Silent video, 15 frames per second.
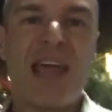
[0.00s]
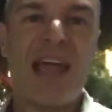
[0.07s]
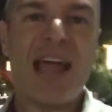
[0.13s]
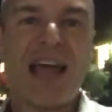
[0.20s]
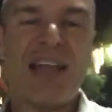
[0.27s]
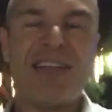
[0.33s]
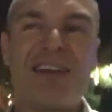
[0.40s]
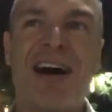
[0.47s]

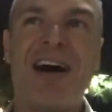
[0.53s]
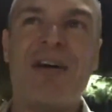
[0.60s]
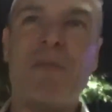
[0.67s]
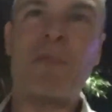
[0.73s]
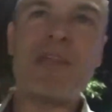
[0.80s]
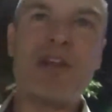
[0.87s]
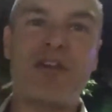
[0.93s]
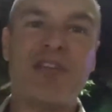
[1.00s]
And
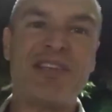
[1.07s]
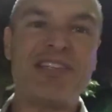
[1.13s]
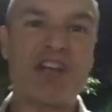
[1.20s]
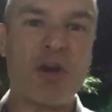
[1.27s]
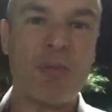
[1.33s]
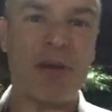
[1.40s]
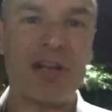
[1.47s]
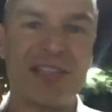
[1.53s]
you know, this
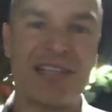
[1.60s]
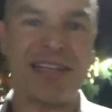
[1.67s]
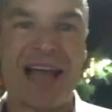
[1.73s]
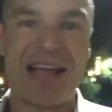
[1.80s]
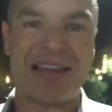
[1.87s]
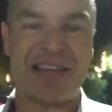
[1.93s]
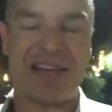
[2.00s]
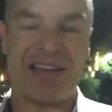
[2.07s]
gentleman looks
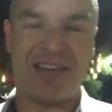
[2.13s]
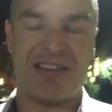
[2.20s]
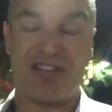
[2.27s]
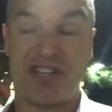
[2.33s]
at the